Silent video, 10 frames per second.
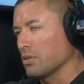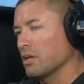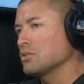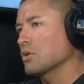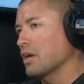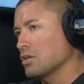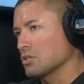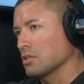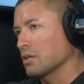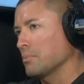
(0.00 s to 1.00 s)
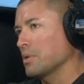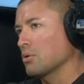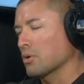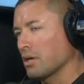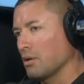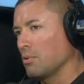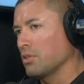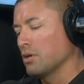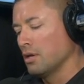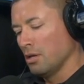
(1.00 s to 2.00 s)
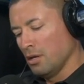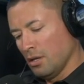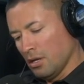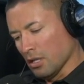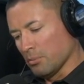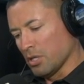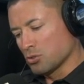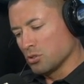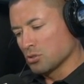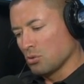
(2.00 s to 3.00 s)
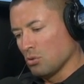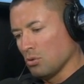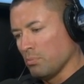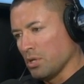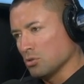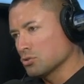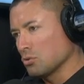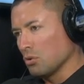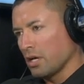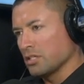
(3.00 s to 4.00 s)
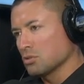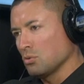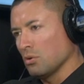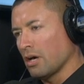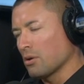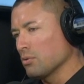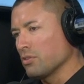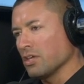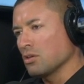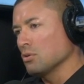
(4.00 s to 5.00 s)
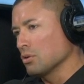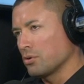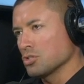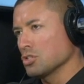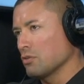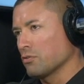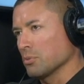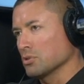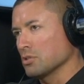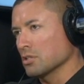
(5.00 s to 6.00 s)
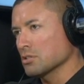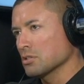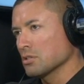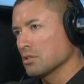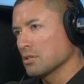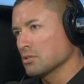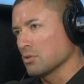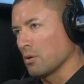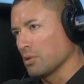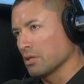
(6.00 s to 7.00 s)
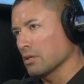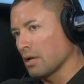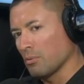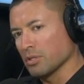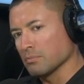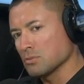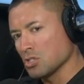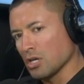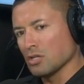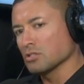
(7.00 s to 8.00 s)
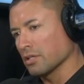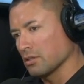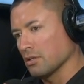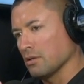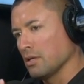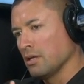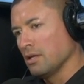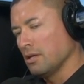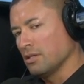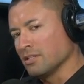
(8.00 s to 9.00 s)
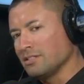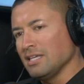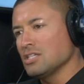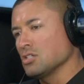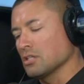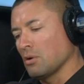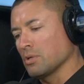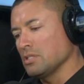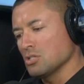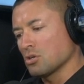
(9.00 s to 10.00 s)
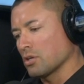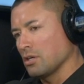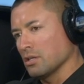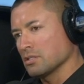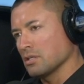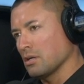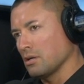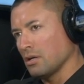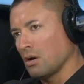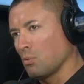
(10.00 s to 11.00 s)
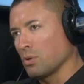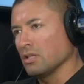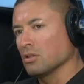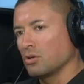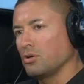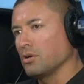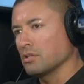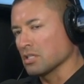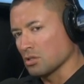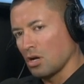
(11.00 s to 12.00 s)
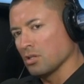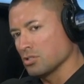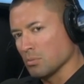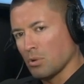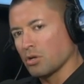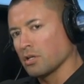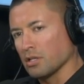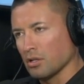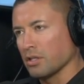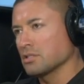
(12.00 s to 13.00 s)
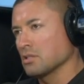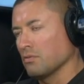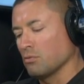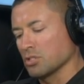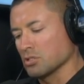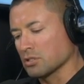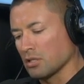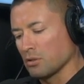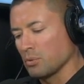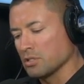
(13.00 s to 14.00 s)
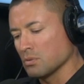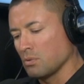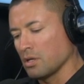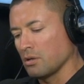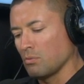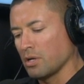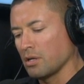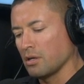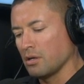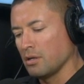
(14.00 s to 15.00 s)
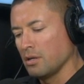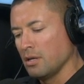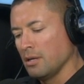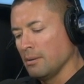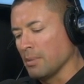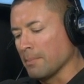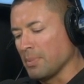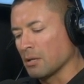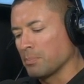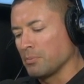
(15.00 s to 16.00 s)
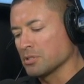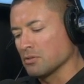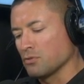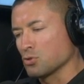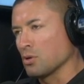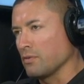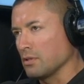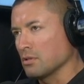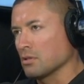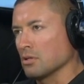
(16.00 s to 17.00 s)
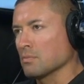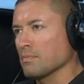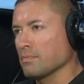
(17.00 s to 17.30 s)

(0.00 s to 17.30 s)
Education, like I'm not okay with elementary school, middle school, high school. I don't think you learn shit from those things. So I want to I want to change like the the teaching, how we teach our kids, uh, how we learn technology, marketing, all that stuff, which is kind of the reason why why uh, my big purpose of driven, you know.